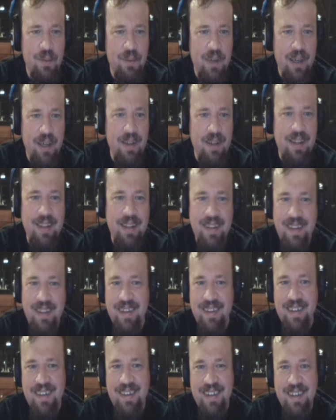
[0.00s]
well,
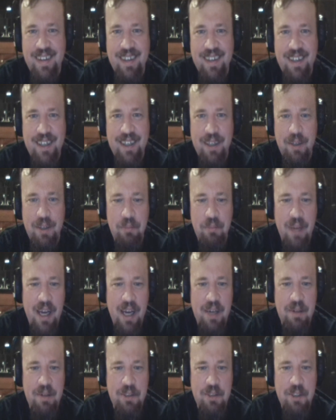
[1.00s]

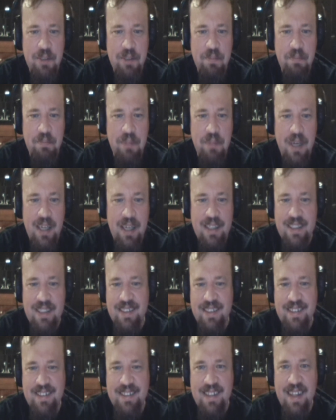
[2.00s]
my
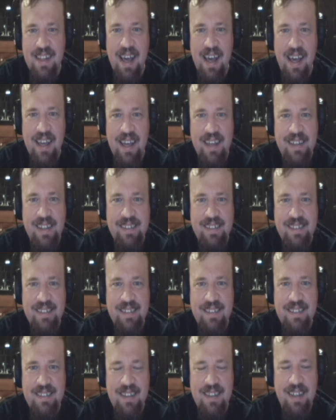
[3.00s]
response to that
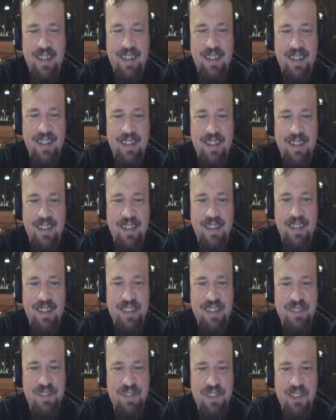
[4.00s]
is,
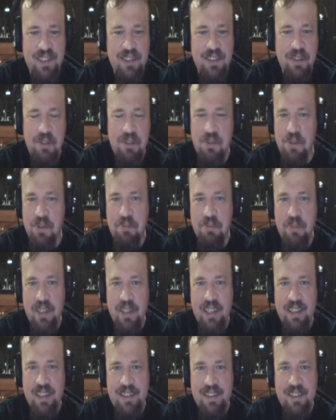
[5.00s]
if you don't want
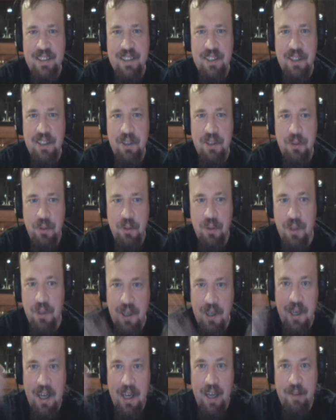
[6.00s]
me in
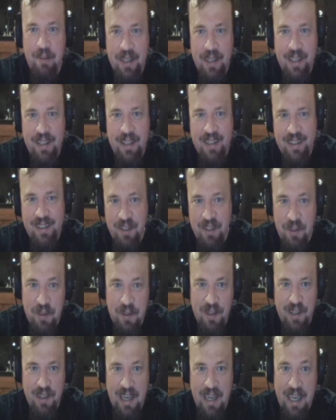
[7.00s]
your hobby,
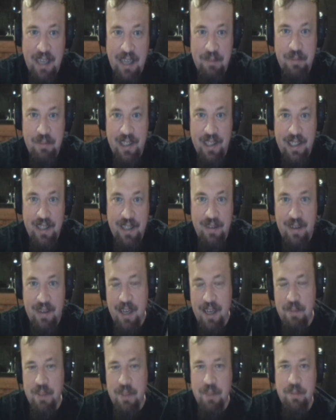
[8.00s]
your ham radio
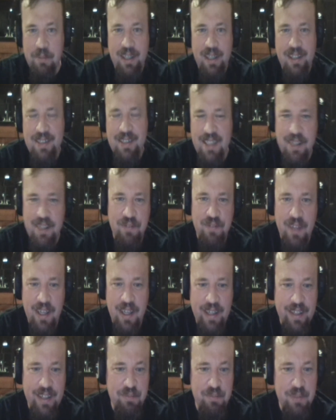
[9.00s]
hobby, because I
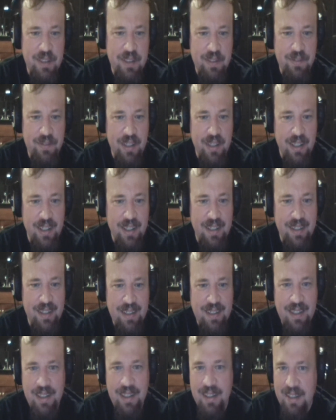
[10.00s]
fly FPV,
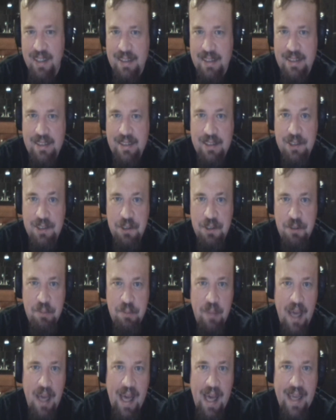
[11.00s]
too
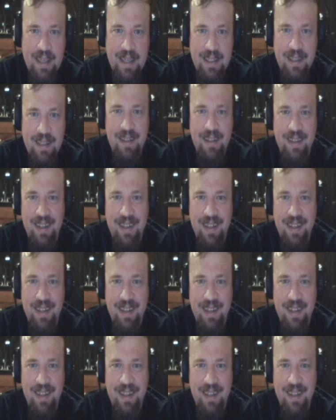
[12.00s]
bad.